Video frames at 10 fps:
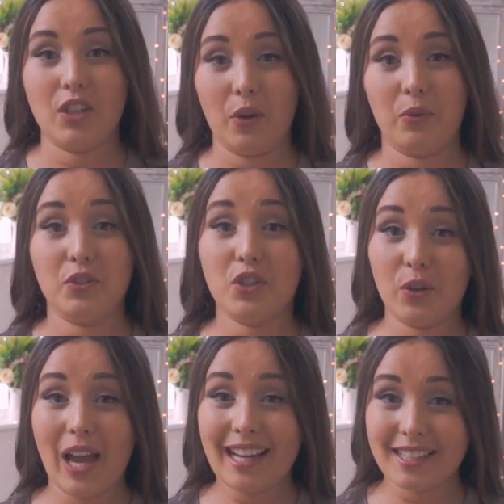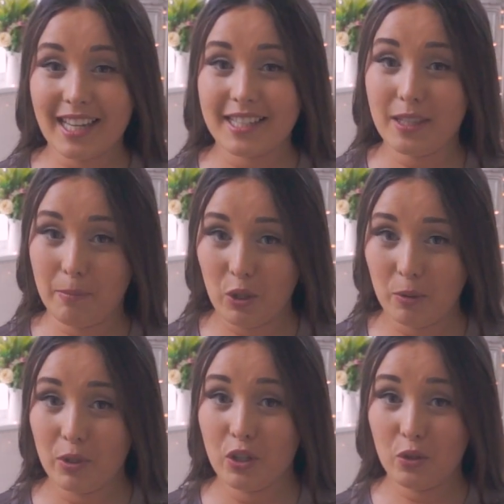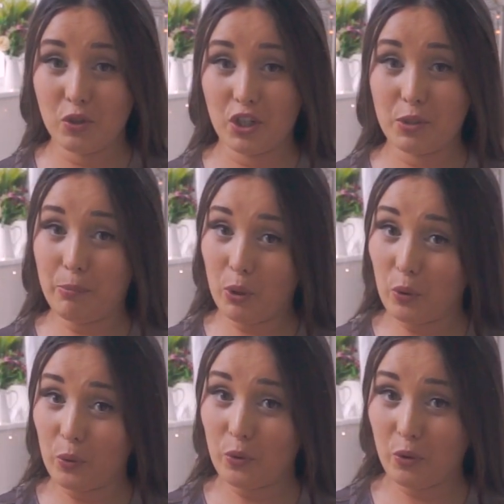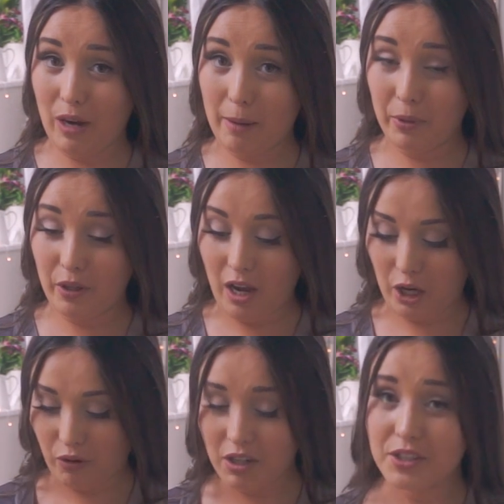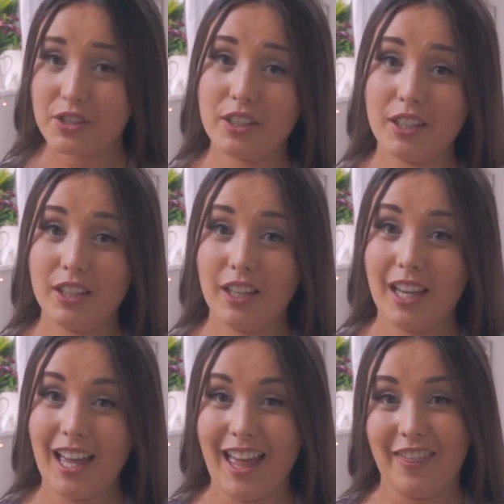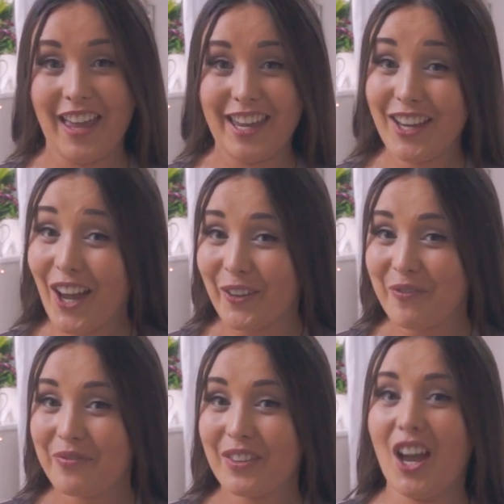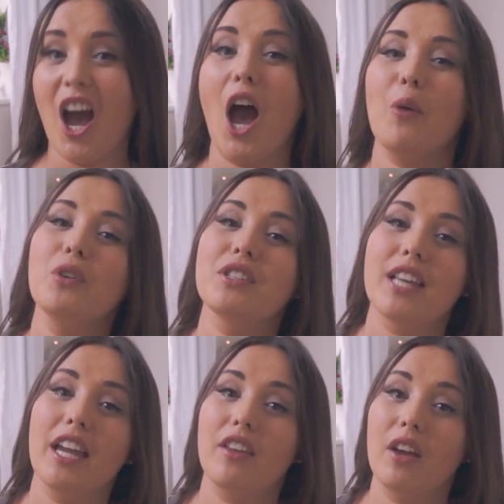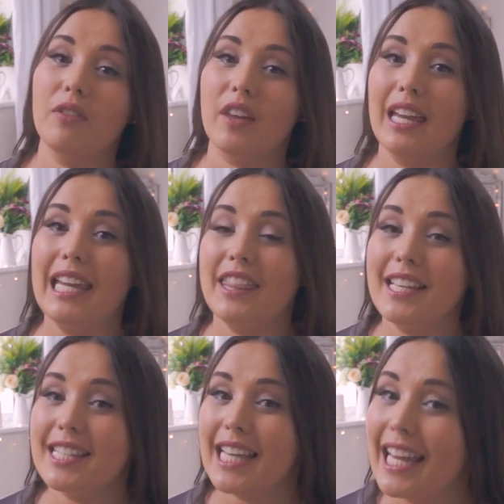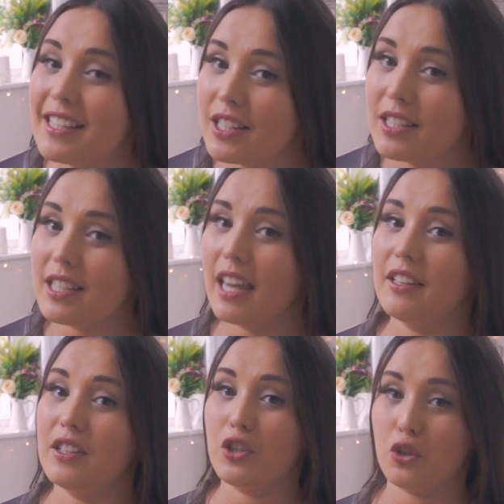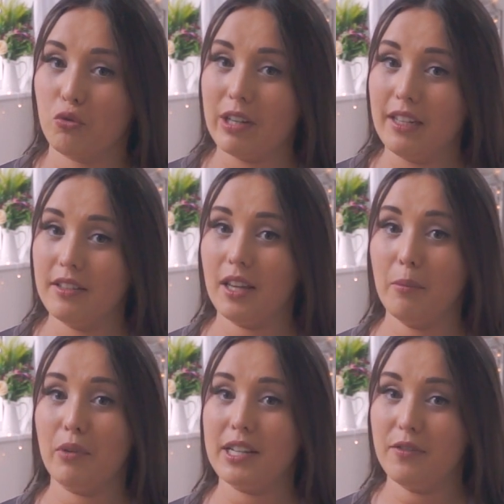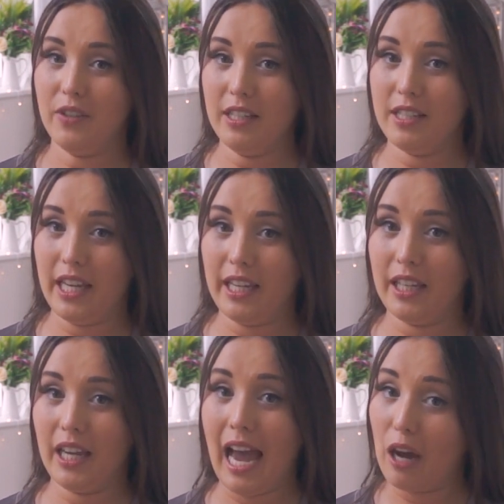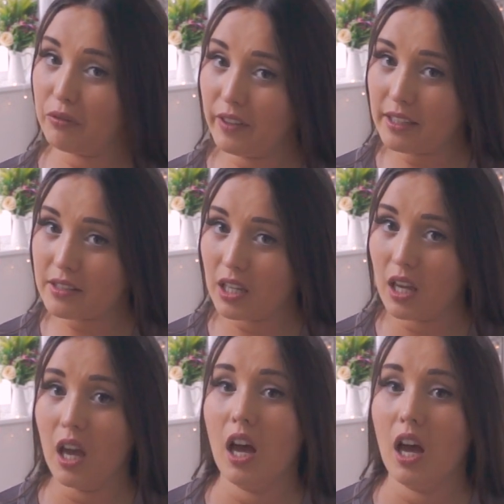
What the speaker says: So to access the boob, you just pull the wrap across and there you go. I would say though that this isn't a discreet breastfeeding outfit.